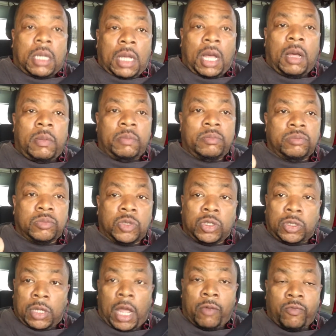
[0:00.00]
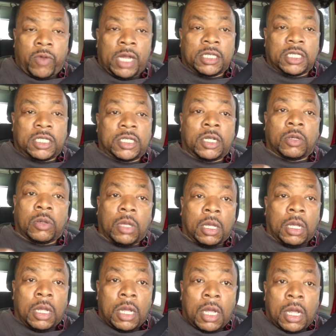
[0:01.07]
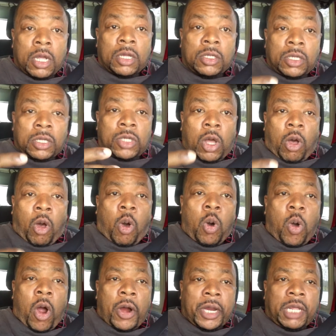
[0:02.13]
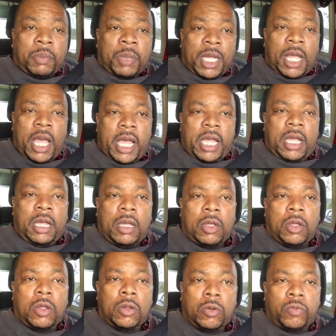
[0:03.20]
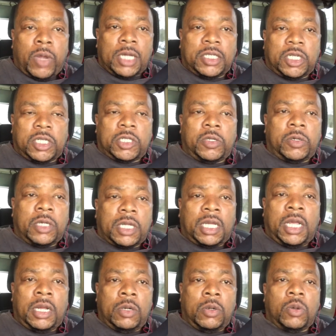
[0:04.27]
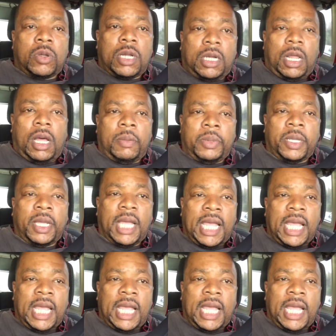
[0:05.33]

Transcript: Come and register. The O R E B A Registered Kennel Club,